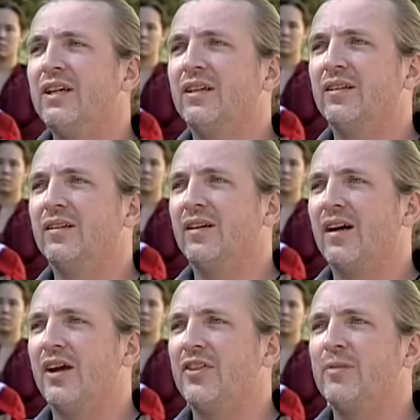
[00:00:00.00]
so just
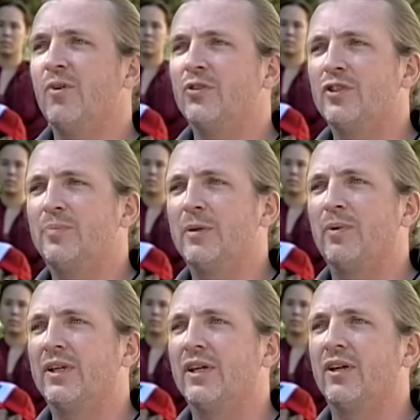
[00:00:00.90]
chill. I think most of the
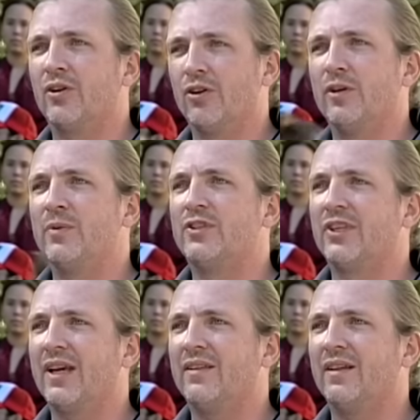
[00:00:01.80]
people here heard me
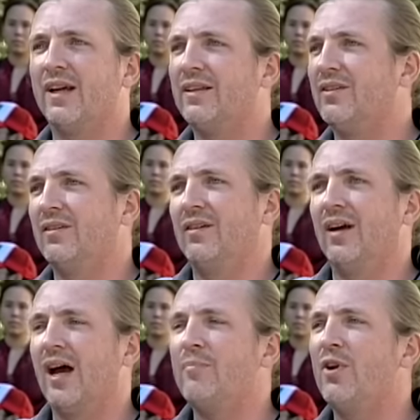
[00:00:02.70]
say that I
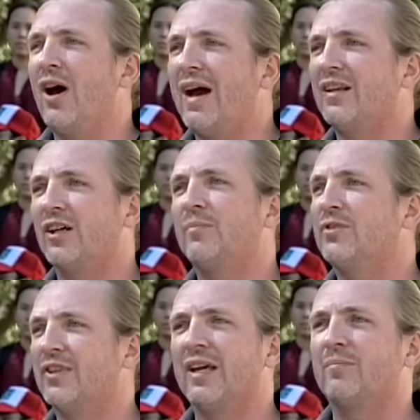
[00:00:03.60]
I'm not
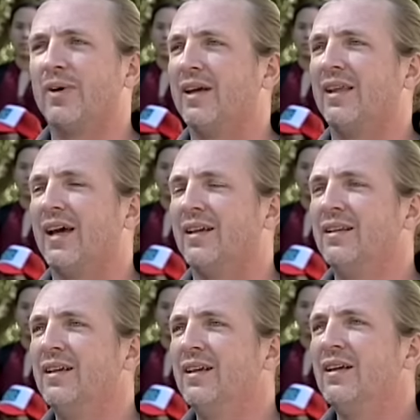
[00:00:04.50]
upset by
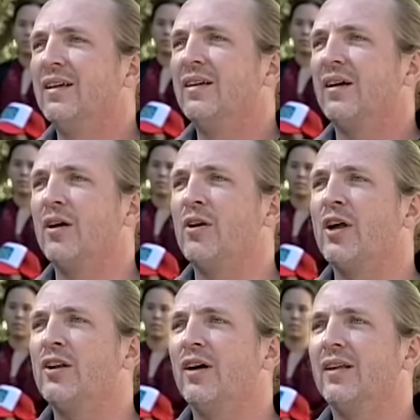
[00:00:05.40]
that. No, I'm you
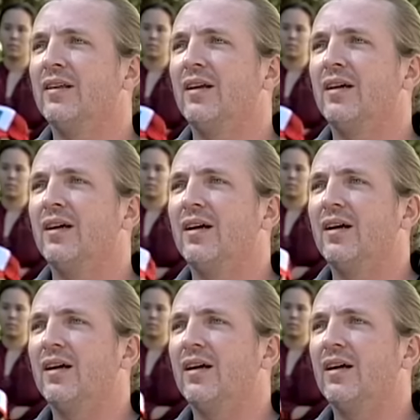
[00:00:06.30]
just want to lock
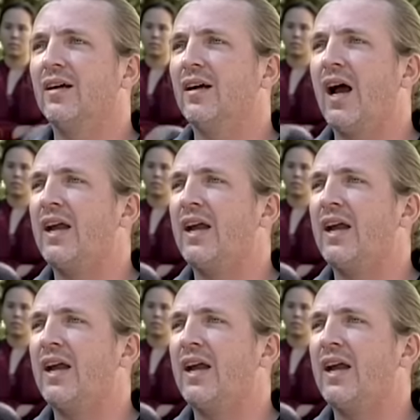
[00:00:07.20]
their block off